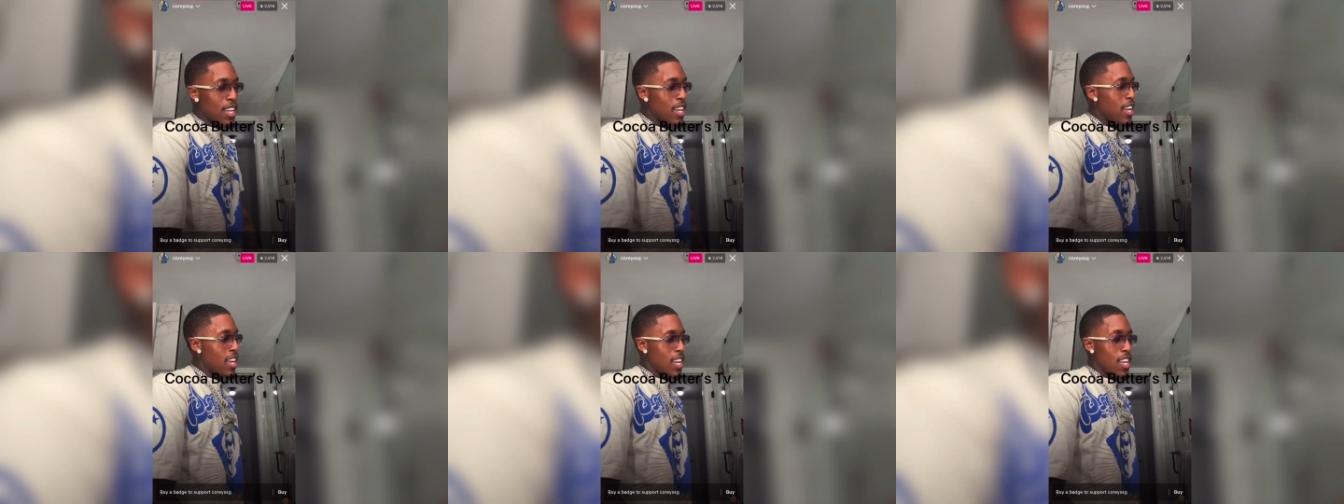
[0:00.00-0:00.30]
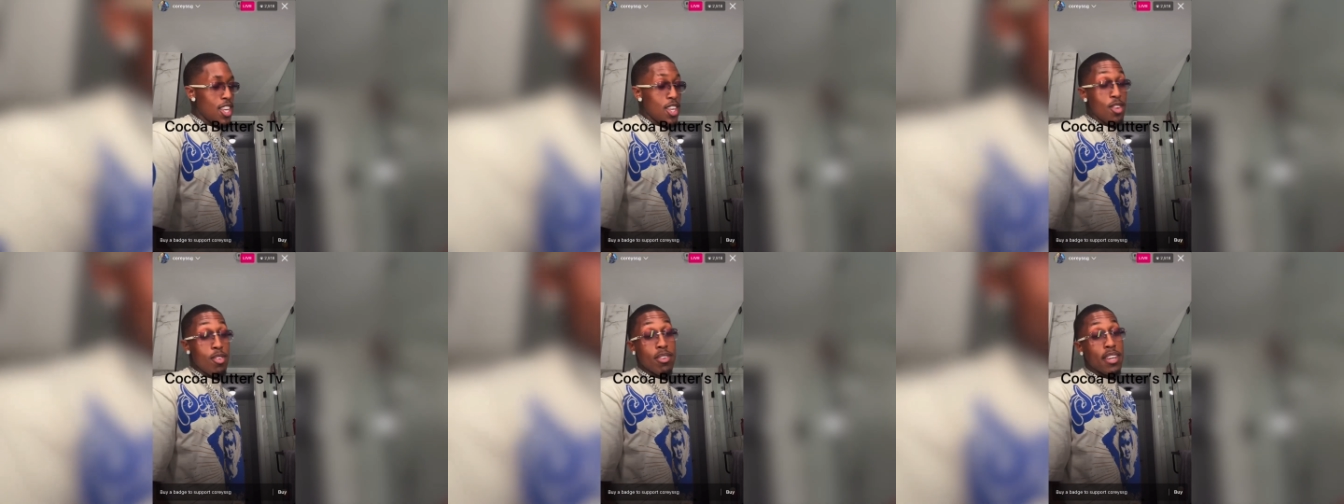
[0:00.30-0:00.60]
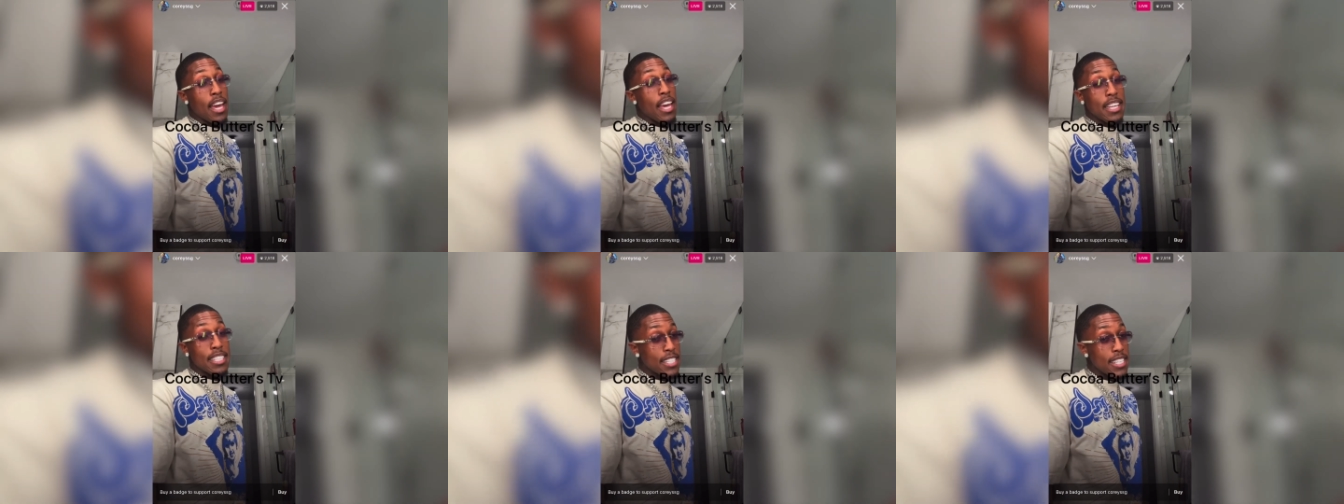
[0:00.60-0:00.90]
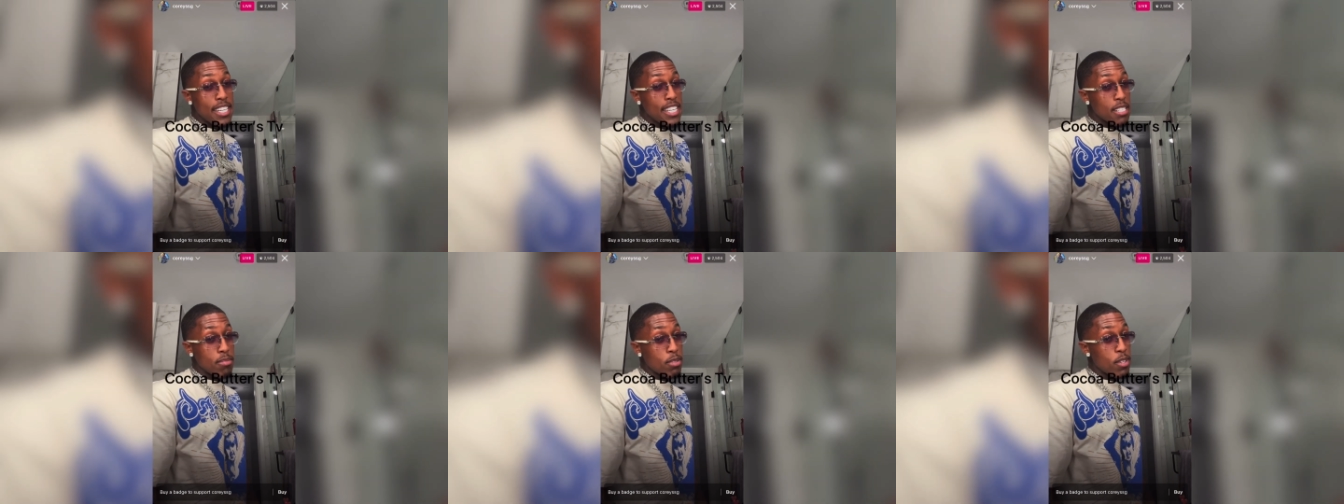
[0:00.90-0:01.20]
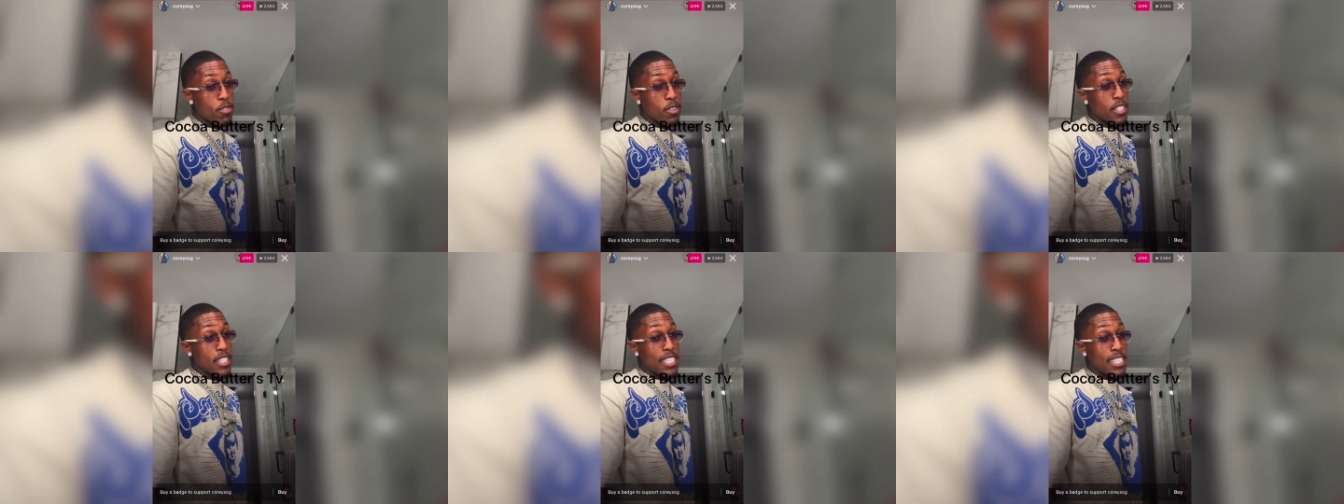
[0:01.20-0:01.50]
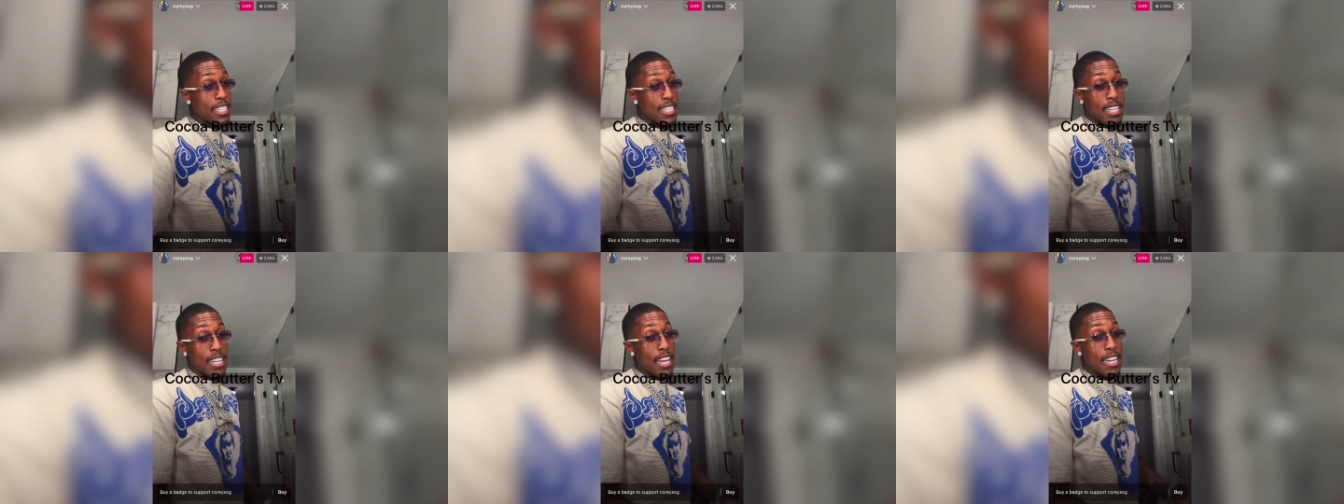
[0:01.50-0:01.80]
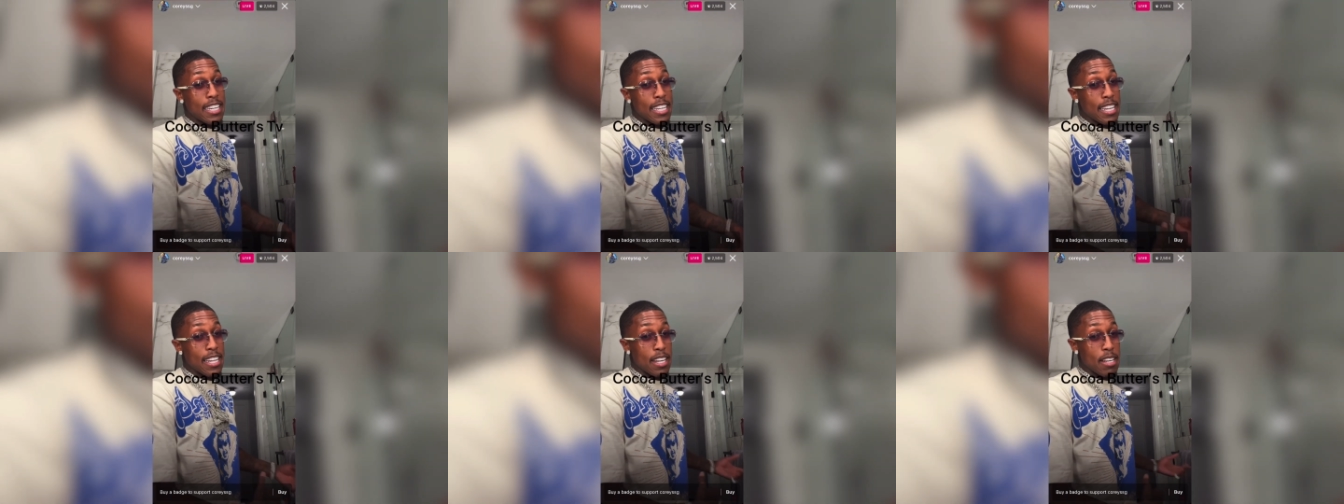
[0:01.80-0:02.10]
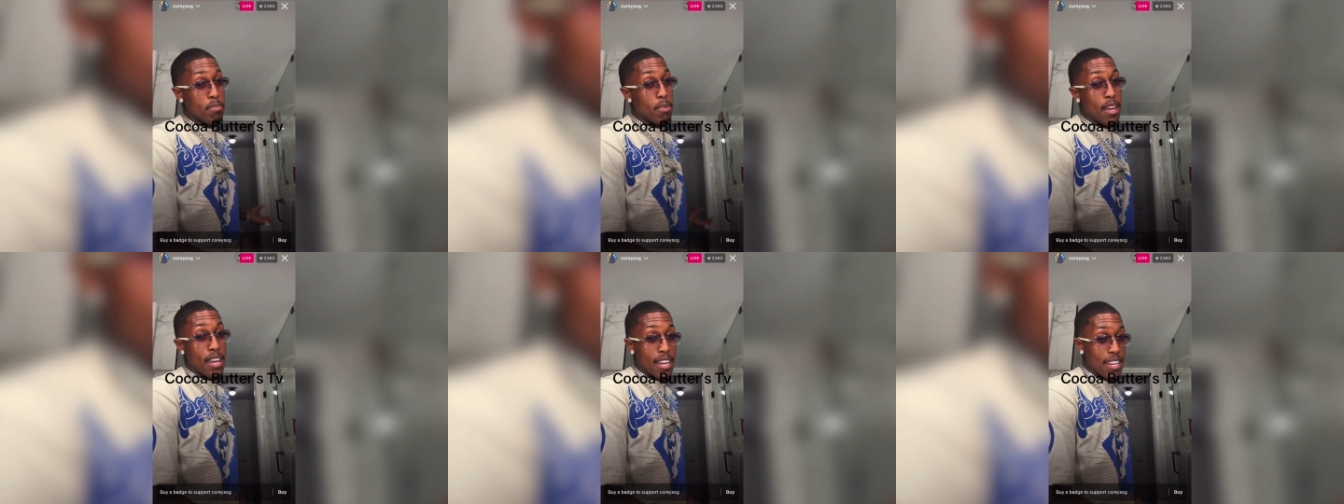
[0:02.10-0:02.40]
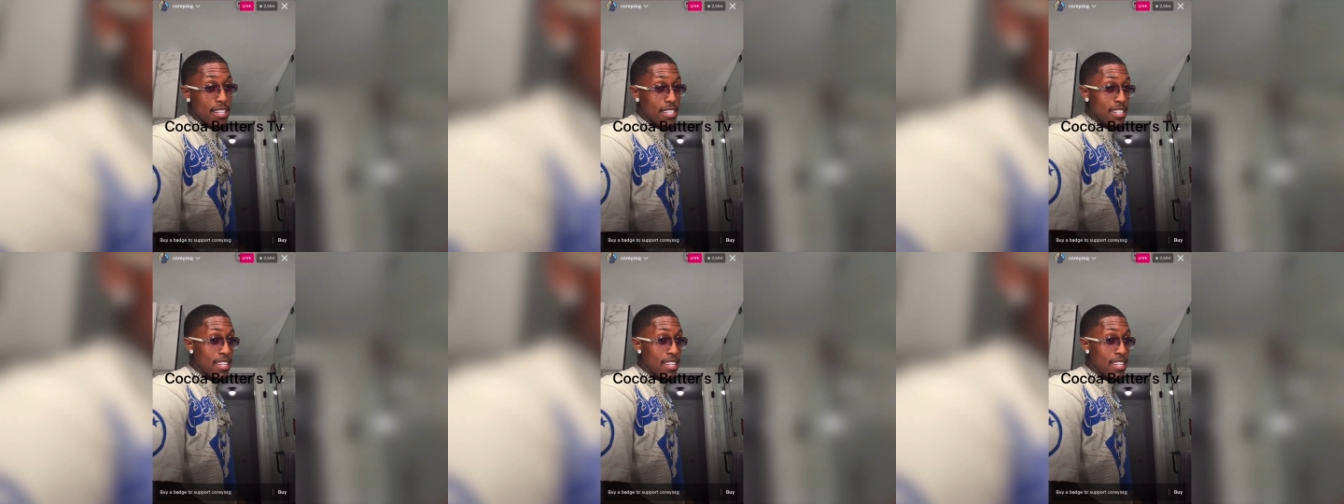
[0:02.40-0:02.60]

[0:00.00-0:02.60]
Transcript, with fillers: You can't judge me for shit that I did in the past.